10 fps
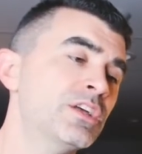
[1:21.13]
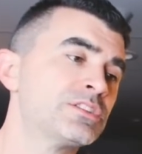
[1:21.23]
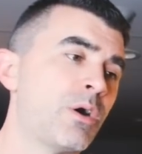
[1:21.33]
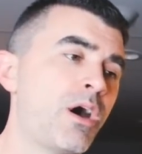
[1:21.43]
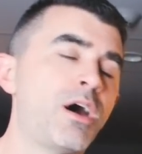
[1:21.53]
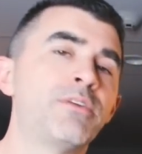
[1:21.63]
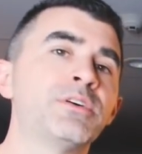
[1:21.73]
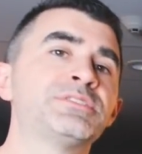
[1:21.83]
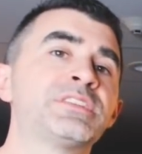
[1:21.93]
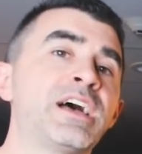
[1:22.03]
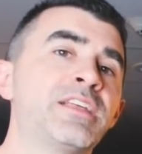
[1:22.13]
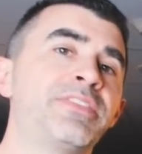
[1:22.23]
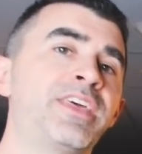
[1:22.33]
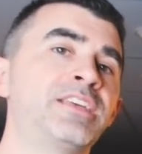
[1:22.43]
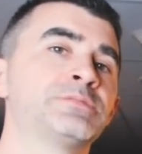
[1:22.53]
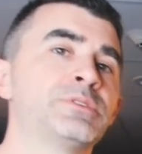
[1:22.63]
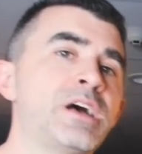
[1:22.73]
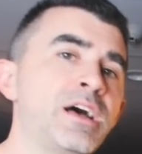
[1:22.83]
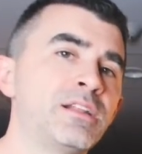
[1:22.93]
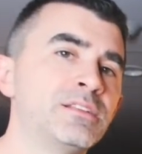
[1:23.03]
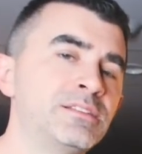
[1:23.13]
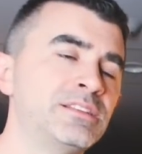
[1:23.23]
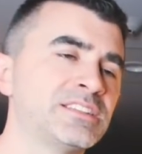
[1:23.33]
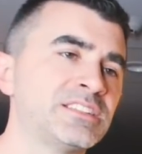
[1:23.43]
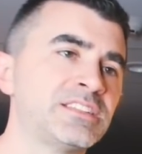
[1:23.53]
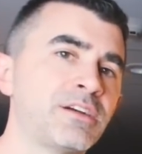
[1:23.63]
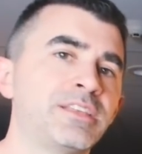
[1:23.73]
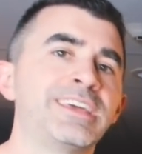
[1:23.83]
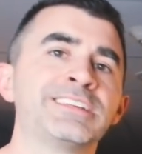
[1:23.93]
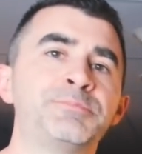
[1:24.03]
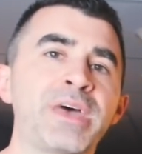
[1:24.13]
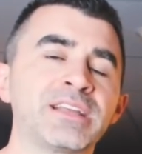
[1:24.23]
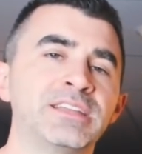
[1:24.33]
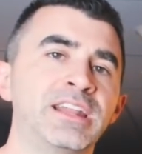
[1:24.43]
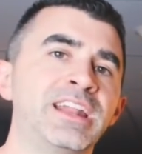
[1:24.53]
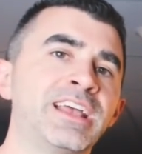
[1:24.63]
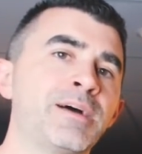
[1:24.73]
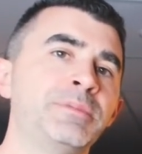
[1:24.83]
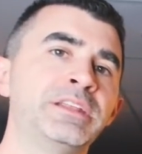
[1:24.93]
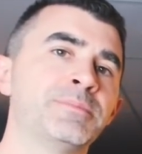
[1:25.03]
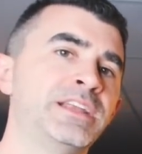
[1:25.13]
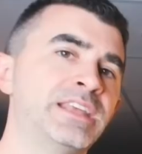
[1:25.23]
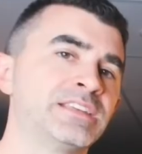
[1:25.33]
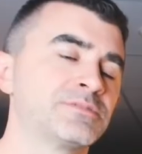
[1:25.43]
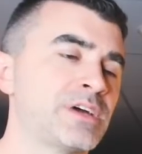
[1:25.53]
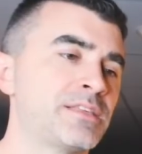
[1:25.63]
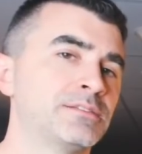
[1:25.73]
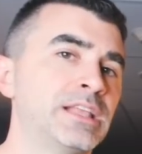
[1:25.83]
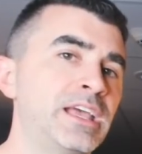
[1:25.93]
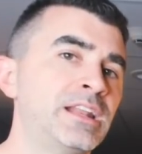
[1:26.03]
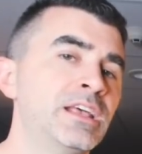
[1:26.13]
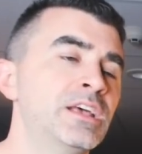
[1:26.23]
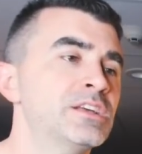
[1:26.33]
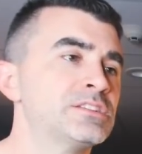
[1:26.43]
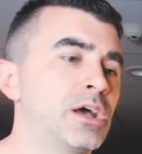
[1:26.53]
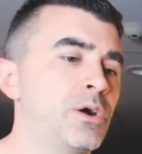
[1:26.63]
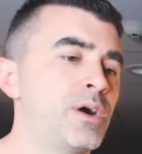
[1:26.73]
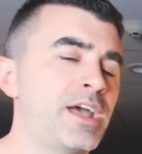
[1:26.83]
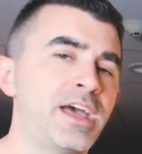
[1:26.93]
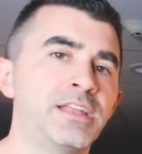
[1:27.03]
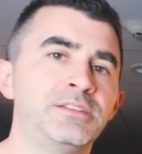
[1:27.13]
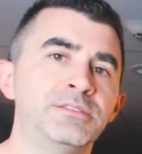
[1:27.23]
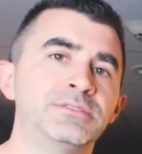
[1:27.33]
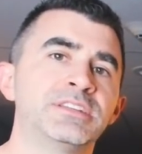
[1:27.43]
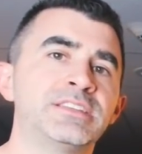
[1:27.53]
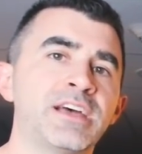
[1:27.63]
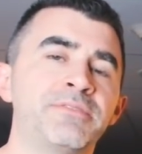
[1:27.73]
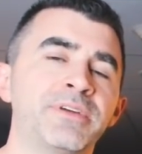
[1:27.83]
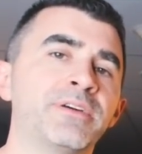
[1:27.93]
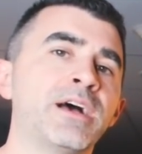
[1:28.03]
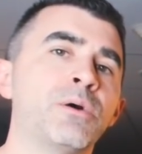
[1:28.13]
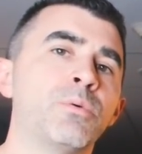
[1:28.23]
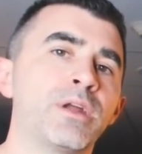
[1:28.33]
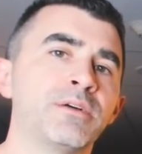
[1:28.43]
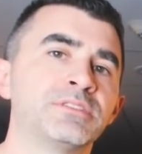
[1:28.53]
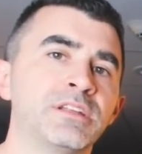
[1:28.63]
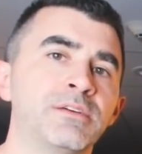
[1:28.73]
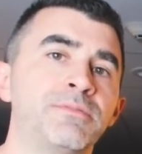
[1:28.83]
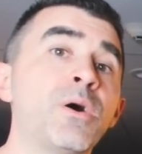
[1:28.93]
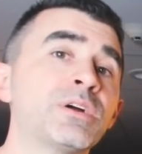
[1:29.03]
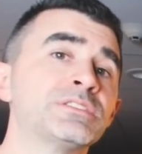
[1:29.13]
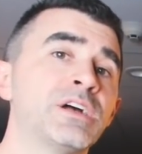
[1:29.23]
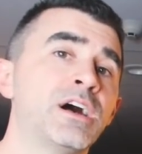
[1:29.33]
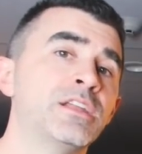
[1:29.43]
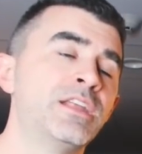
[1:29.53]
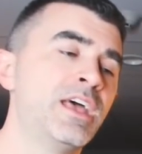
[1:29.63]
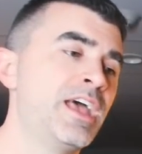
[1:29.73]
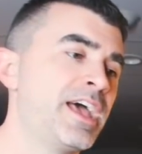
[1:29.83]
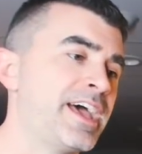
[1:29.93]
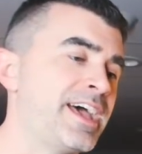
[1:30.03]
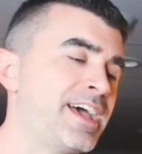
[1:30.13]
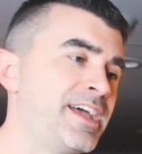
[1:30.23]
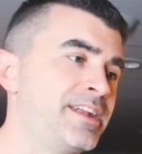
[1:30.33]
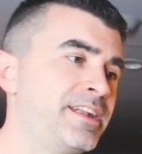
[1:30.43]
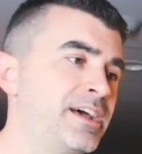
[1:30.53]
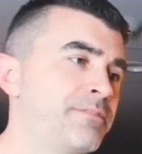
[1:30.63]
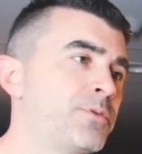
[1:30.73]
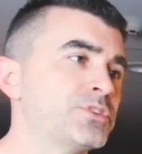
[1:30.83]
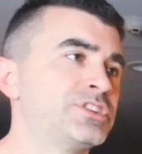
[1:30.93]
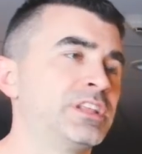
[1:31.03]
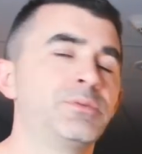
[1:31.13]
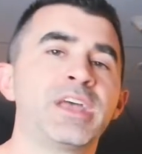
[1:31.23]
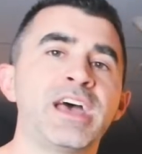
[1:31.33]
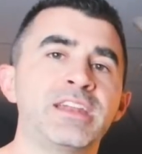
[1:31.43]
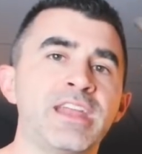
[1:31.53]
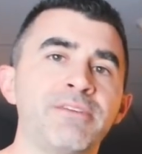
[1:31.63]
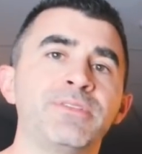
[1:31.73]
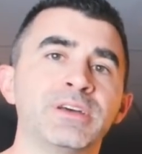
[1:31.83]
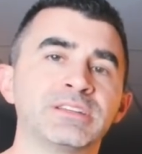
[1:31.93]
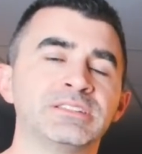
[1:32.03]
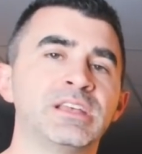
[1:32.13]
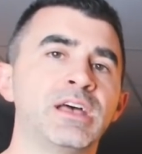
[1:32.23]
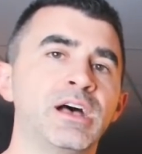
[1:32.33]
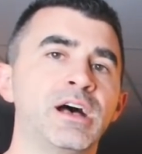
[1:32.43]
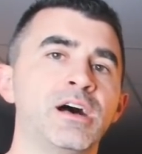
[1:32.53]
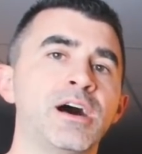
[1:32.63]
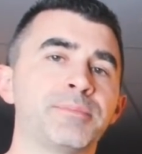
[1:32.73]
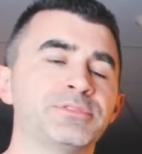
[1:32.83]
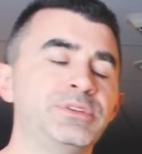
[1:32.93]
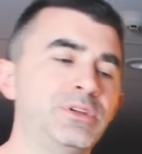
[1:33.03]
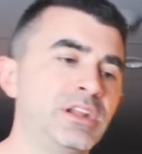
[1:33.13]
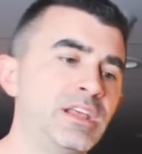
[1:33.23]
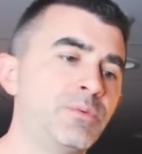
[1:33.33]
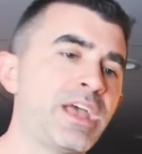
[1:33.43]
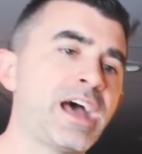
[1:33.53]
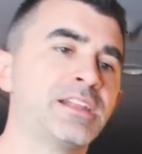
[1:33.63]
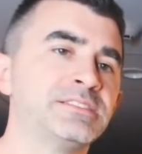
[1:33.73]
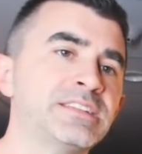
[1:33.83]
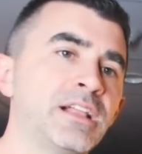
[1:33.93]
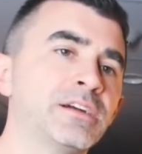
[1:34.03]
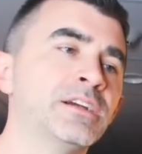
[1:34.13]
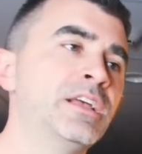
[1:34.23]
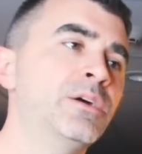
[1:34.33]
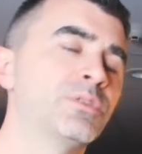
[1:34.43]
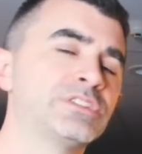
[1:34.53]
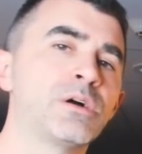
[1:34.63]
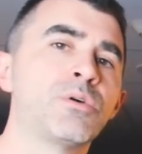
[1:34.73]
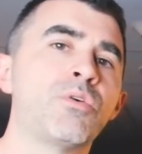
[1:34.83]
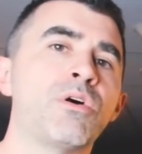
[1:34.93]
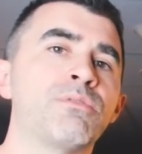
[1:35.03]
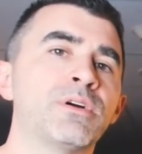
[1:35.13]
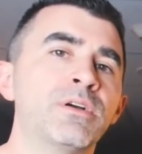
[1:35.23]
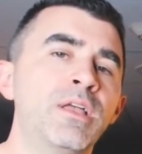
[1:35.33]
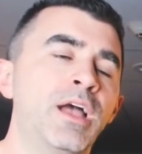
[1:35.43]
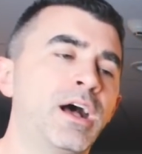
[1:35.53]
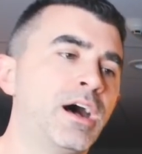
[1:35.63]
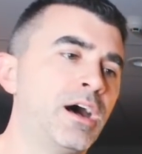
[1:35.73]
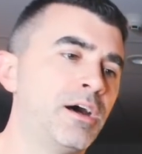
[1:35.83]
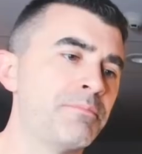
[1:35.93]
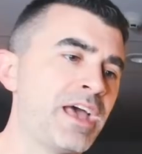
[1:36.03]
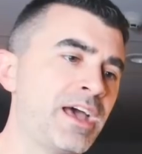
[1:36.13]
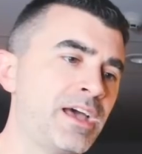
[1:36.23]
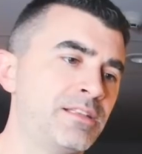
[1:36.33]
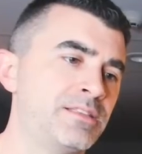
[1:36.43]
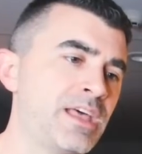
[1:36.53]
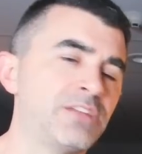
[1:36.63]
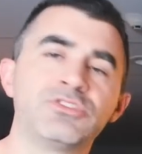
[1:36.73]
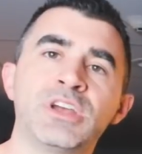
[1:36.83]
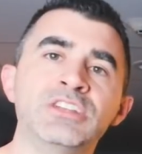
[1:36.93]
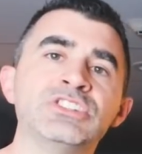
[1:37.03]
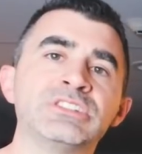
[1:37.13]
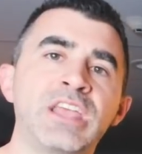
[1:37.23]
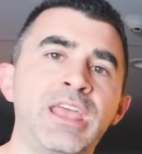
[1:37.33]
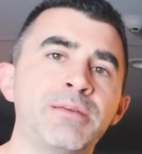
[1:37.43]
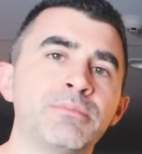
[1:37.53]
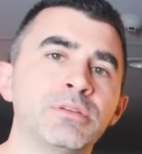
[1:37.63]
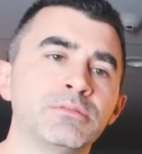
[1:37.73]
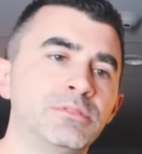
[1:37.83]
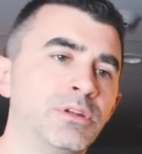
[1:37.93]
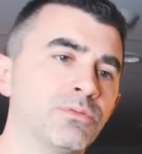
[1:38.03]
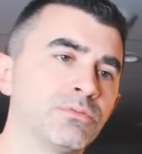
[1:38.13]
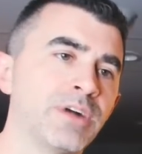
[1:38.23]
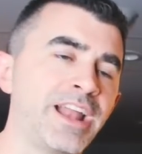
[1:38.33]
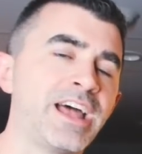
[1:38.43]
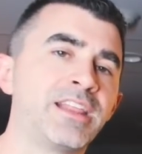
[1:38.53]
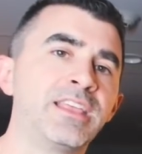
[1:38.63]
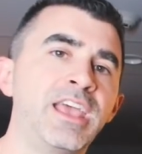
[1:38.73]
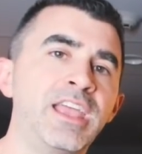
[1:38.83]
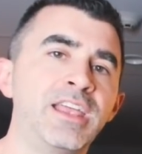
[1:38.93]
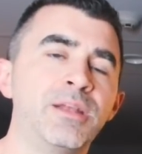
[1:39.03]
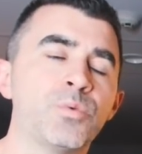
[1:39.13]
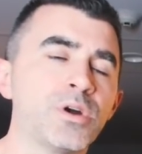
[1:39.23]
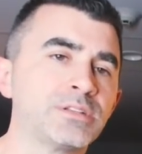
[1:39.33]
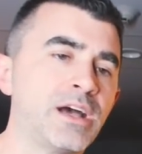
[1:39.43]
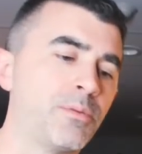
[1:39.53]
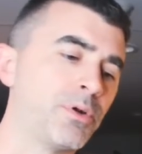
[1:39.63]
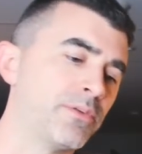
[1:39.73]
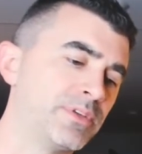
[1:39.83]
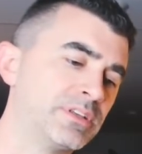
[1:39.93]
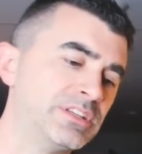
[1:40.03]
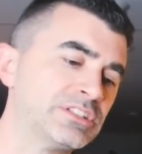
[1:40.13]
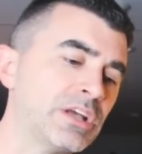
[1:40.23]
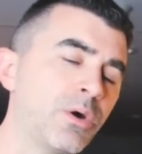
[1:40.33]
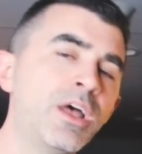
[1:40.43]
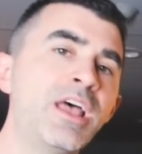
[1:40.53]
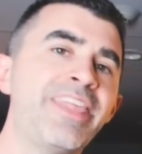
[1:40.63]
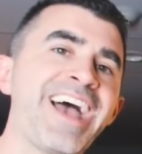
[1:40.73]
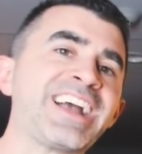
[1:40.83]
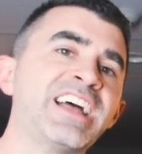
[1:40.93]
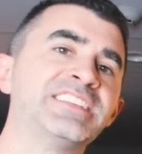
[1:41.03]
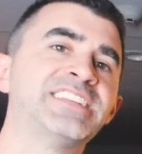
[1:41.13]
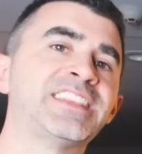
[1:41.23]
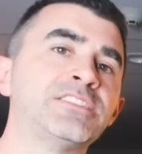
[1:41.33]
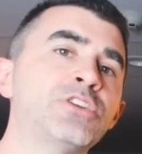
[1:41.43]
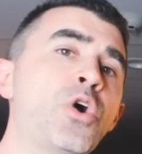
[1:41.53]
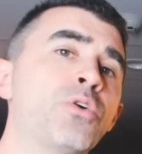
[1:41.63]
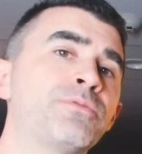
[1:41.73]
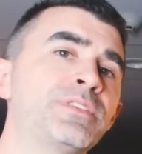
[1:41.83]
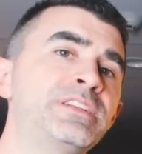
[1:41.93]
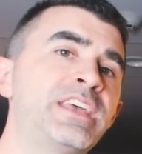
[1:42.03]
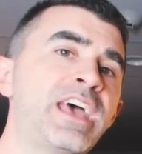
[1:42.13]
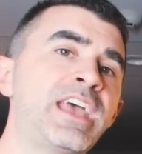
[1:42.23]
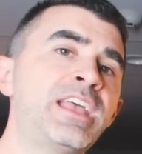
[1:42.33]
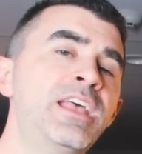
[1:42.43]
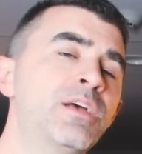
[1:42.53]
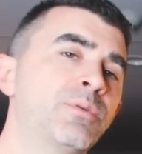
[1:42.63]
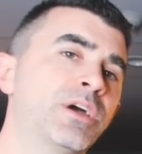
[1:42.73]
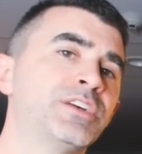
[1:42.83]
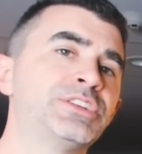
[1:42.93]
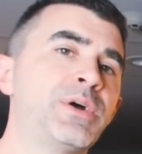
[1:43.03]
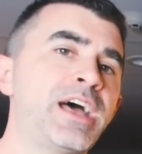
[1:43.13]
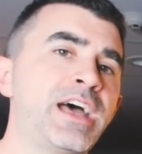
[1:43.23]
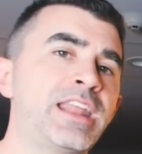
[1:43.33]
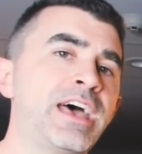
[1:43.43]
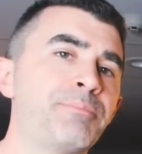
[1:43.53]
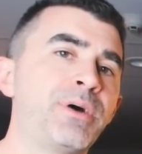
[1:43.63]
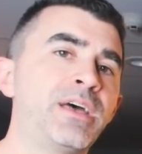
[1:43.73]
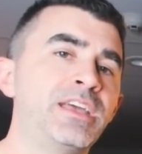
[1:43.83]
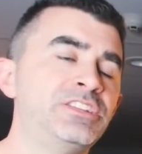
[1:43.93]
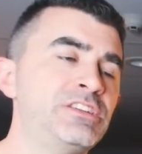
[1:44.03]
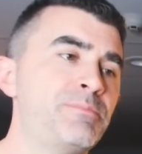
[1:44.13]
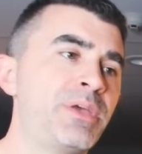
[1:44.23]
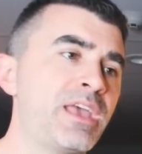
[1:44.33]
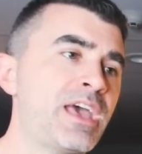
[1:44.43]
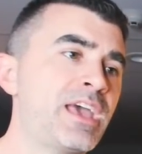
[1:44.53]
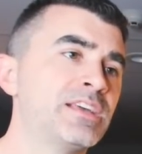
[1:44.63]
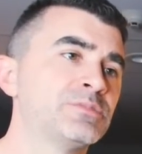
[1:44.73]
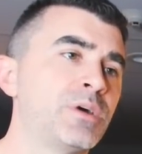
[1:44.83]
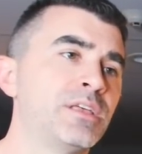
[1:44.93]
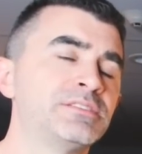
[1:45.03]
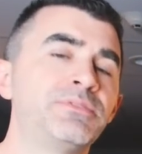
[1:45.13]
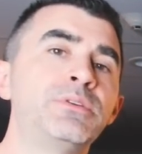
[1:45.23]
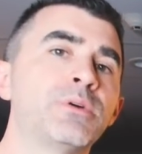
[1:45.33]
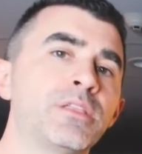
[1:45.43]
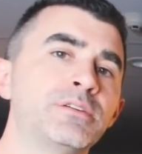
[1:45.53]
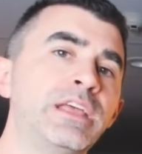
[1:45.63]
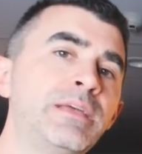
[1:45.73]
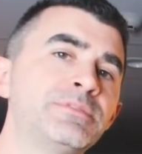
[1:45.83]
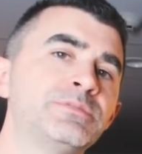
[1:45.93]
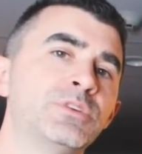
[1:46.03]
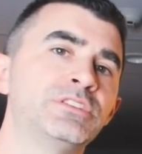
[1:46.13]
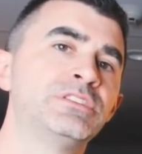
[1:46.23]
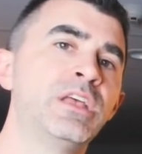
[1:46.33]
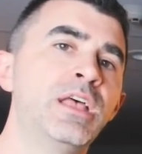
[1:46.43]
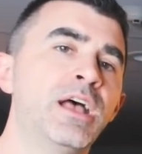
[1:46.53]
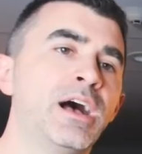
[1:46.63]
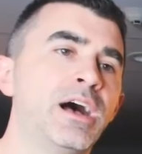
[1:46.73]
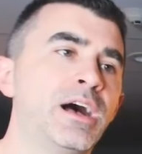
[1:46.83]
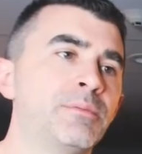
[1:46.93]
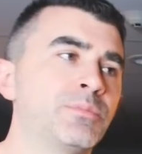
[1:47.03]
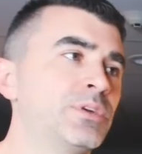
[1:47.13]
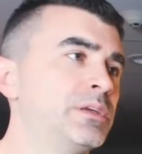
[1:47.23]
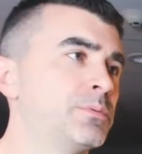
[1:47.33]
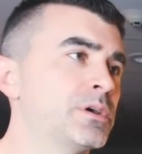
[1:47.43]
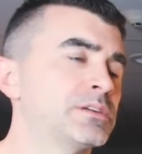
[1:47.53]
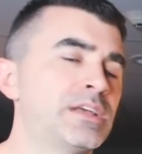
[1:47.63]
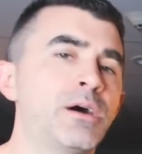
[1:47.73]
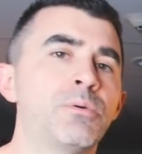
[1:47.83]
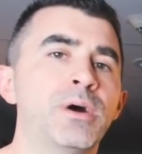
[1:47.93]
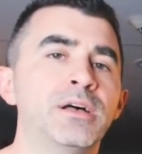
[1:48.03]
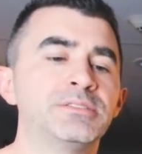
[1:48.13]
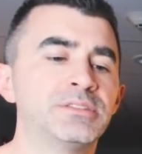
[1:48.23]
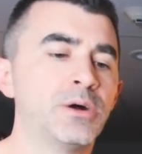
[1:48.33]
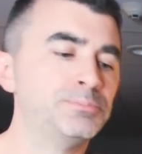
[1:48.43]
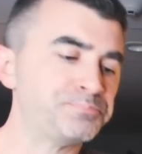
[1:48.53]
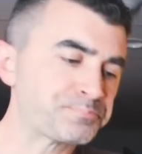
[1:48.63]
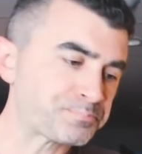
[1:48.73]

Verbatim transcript: So all of those kind of things were not necessarily expected, and it got me to my desk rather late. So I had to sit down, figure out what I was going to focus on, and fortunately we had Netflix opportunity. We had a seller, which I'll go over, and that trade just came, you know, right out of the gate and worked out perfectly. So that kind of set the tone for the day. We also had HEPA, H-E-P-A, as well as a few other names, which really worked out well. So